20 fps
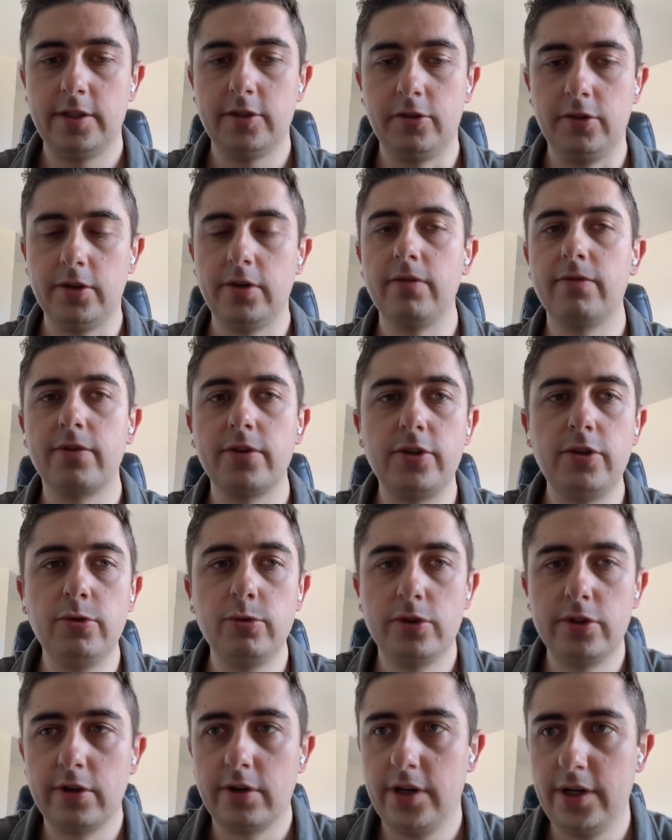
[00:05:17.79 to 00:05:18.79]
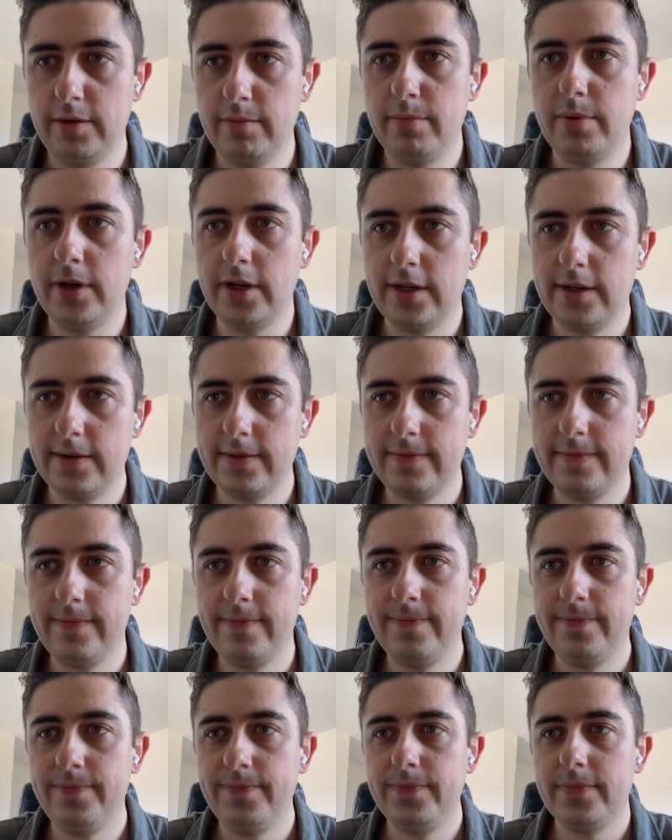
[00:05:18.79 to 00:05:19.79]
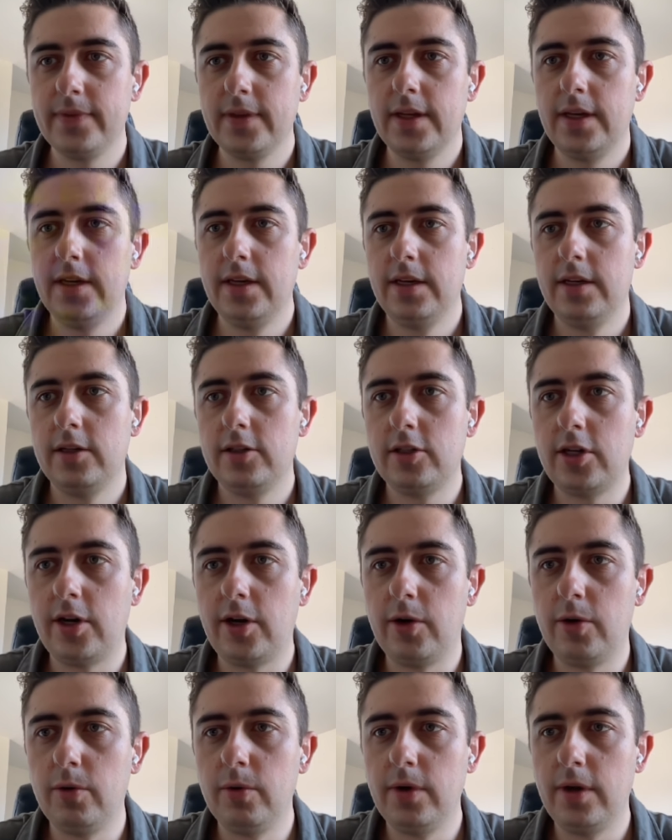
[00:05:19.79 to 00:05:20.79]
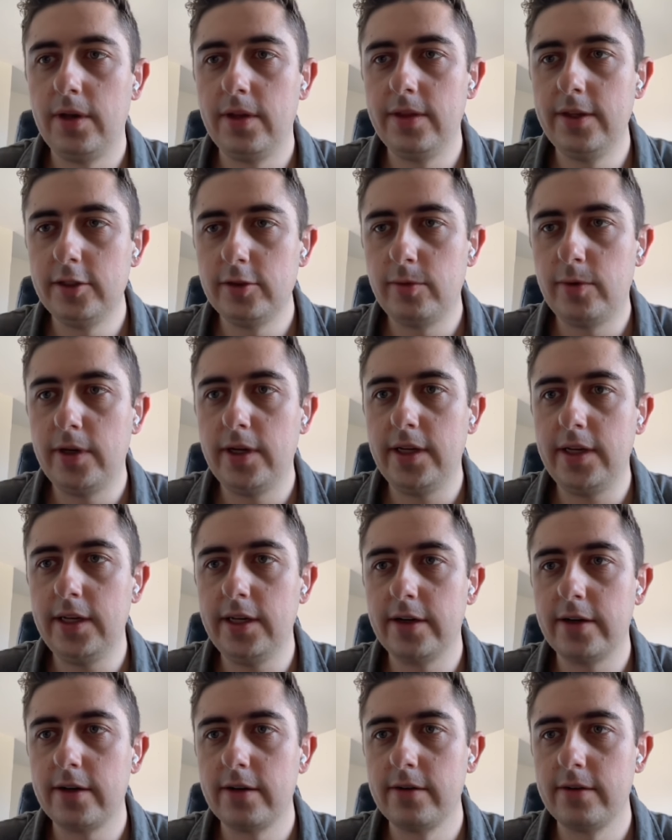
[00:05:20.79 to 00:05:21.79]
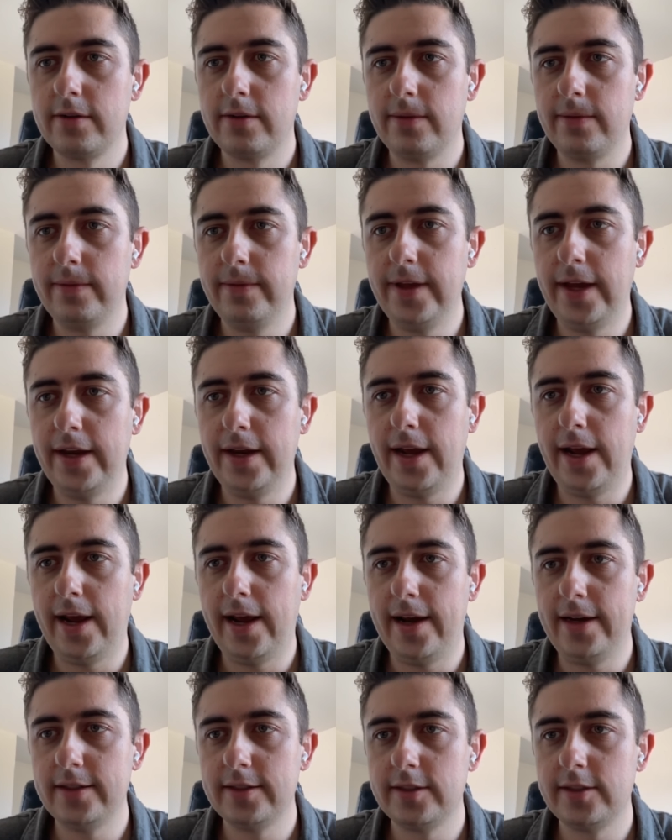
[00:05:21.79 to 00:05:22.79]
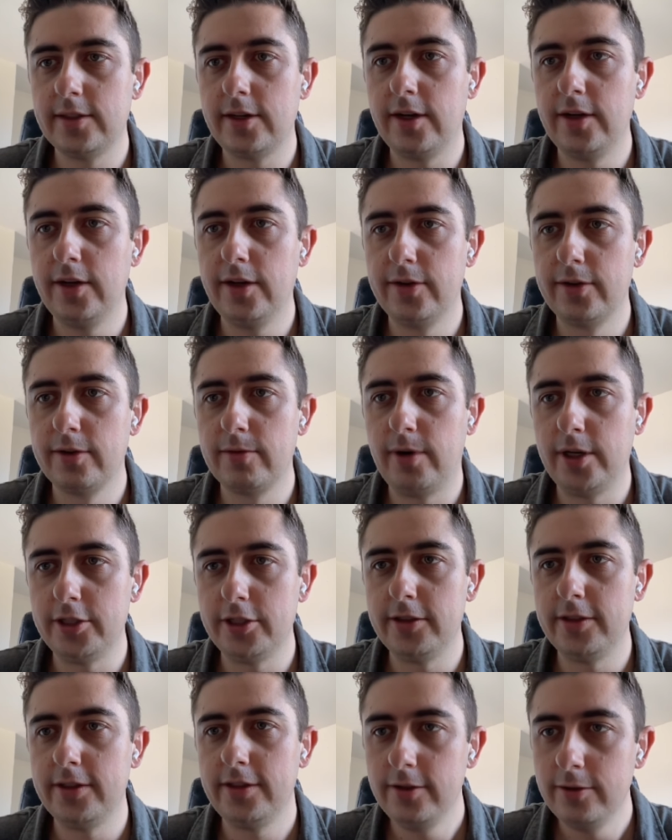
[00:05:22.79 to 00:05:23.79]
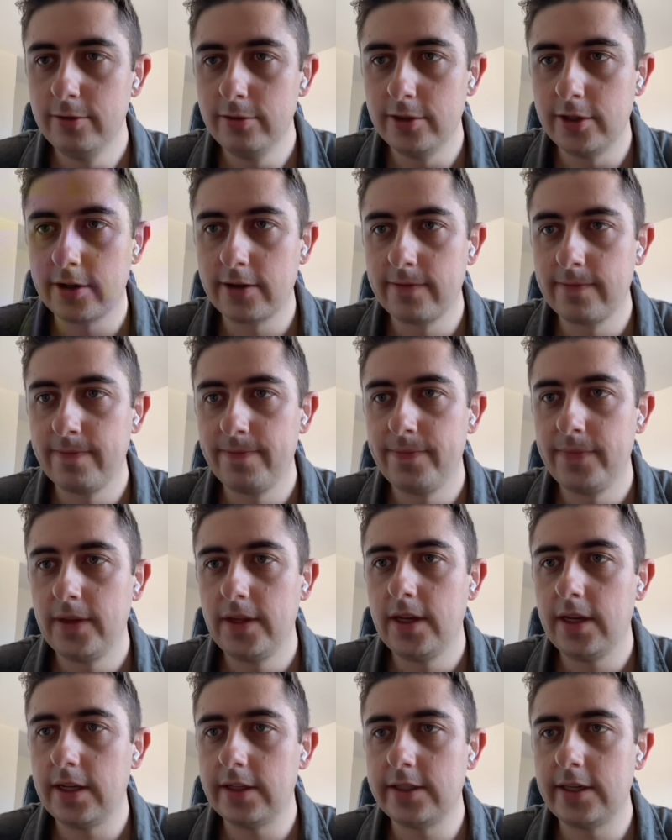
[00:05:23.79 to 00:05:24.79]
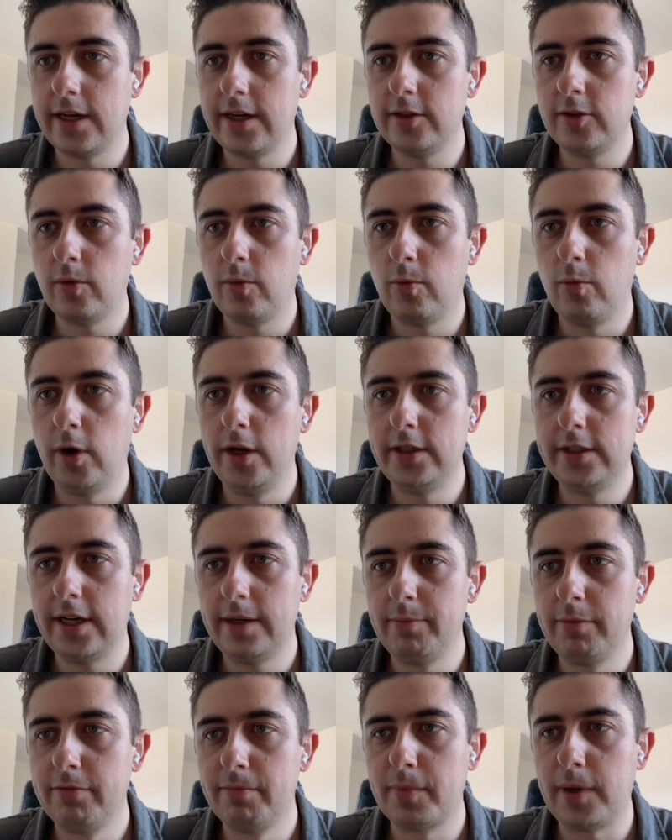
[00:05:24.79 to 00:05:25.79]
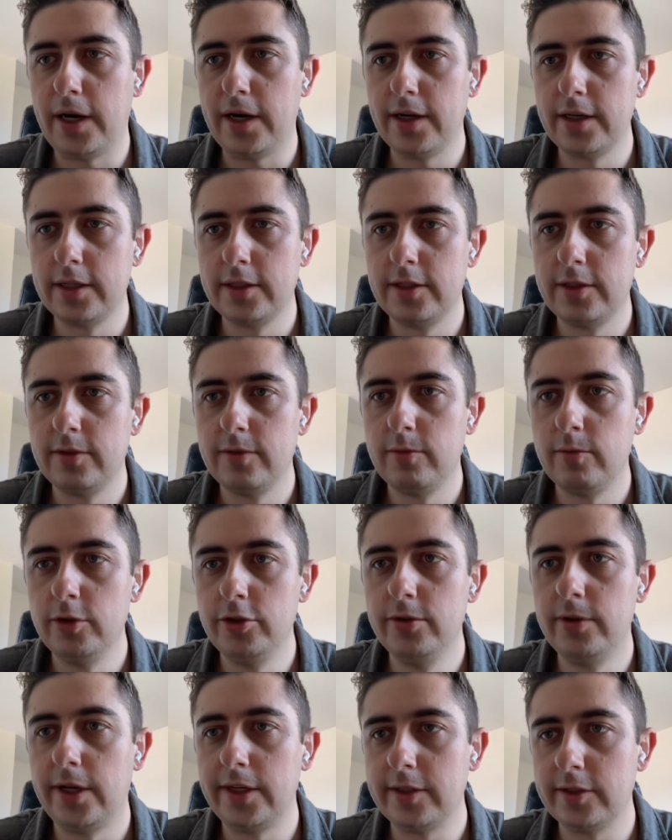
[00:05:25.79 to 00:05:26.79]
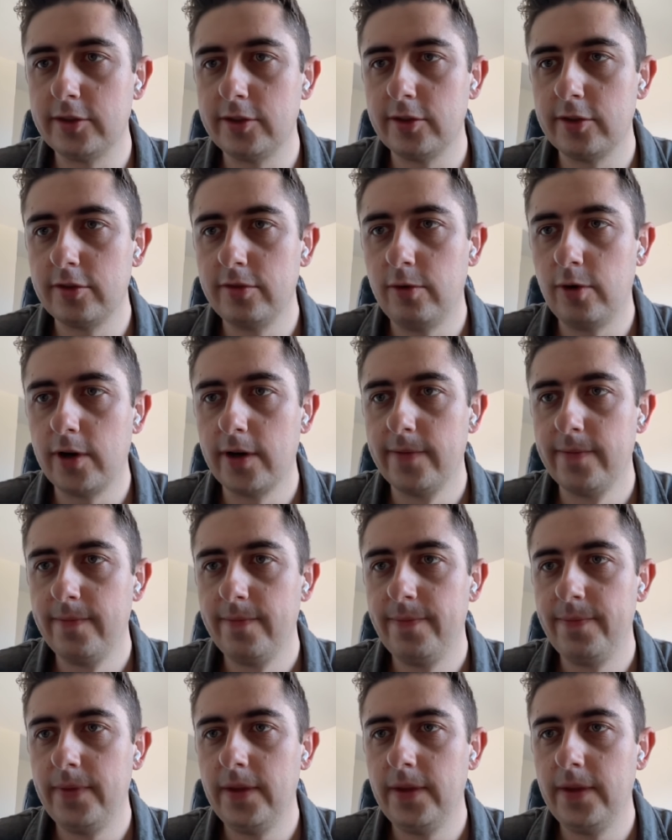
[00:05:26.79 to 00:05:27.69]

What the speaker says: It's looking for user input. So this one here then asks another question to the user. It says, what type of product would you like to search for?